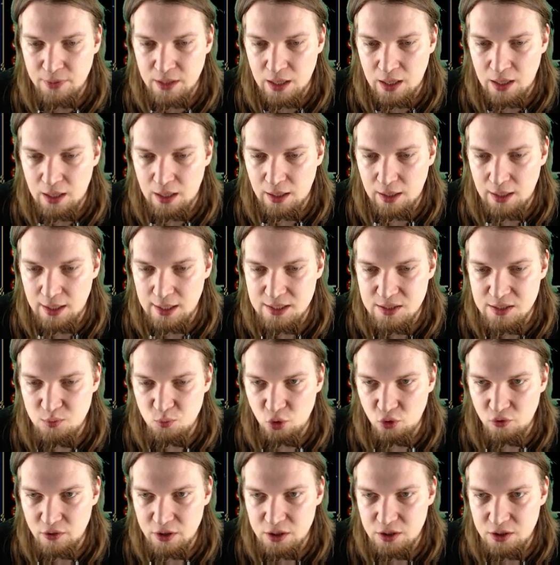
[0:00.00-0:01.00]
let's
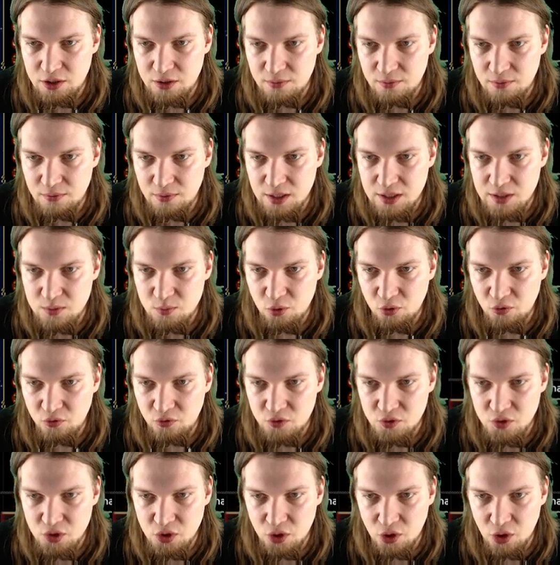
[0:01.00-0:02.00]
move it. Let's move to
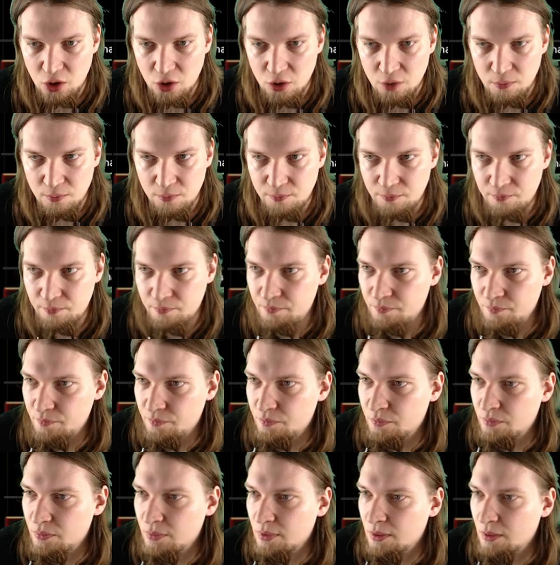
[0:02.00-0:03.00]
Skjern.
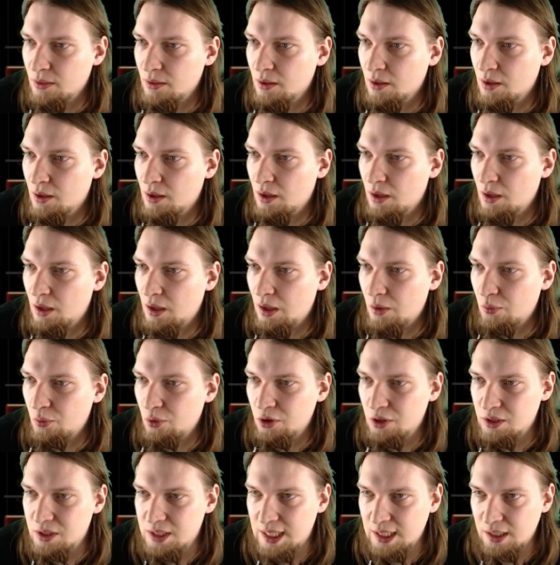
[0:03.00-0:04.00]
Uh, we're
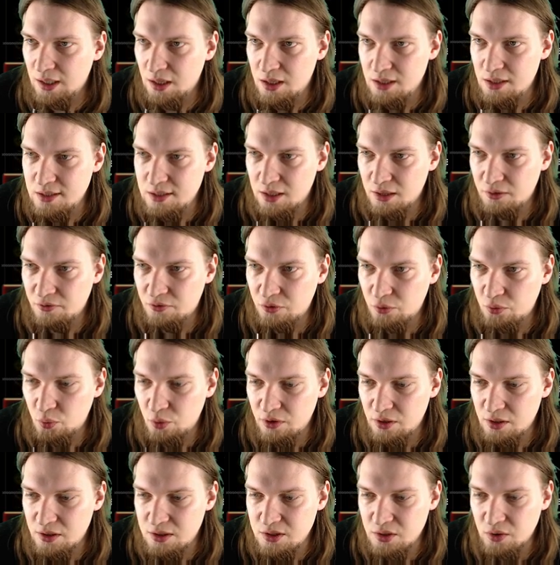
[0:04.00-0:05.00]
going to take Asleifr with
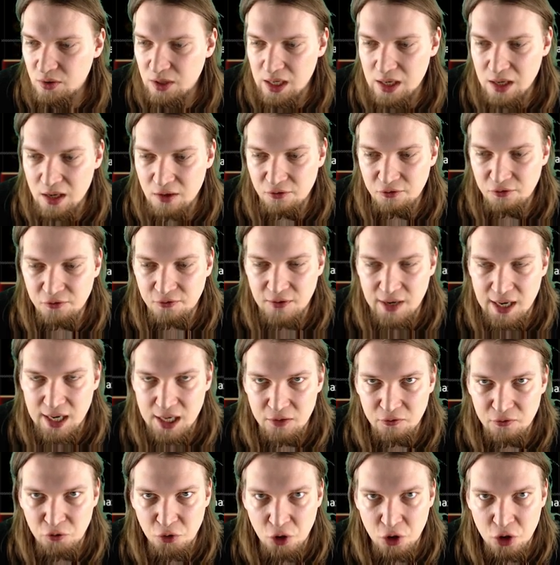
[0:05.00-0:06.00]
us. You can have
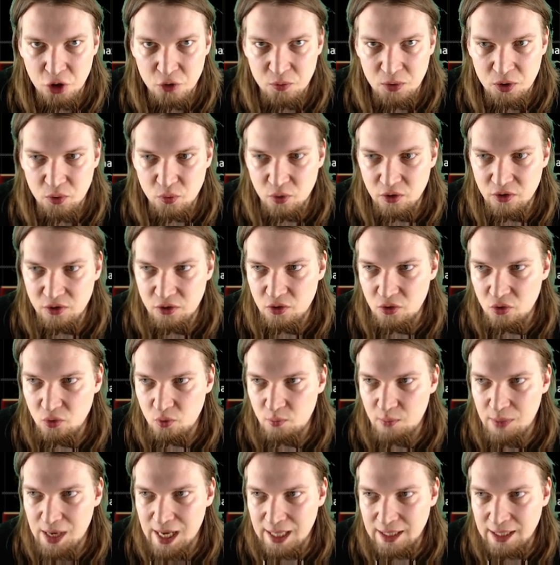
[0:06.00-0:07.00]
five herdmen with you,
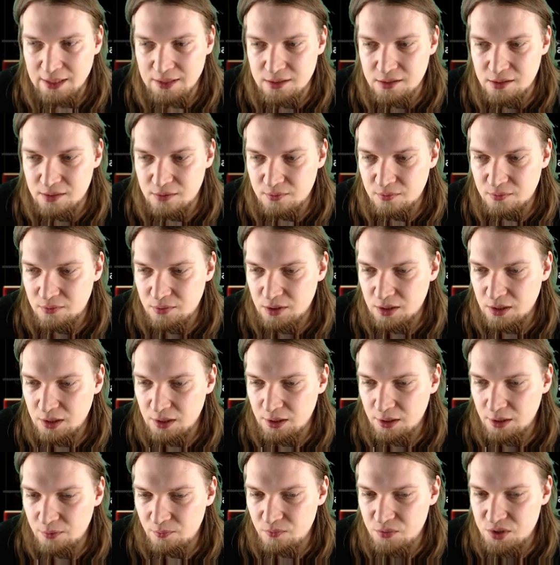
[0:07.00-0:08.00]
max.
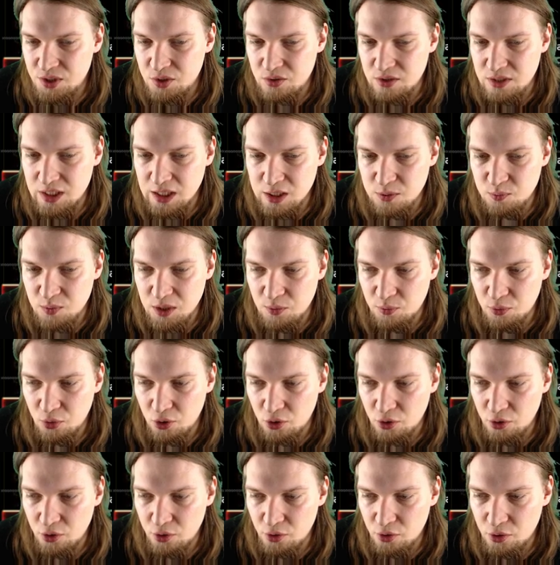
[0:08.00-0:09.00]
Um, so six people
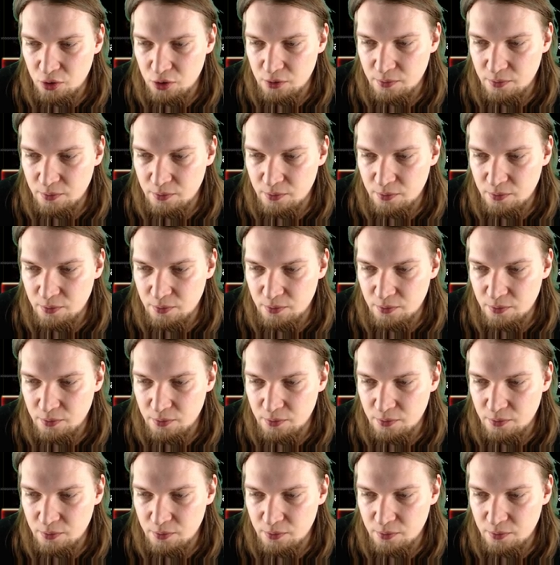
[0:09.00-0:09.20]
all in all.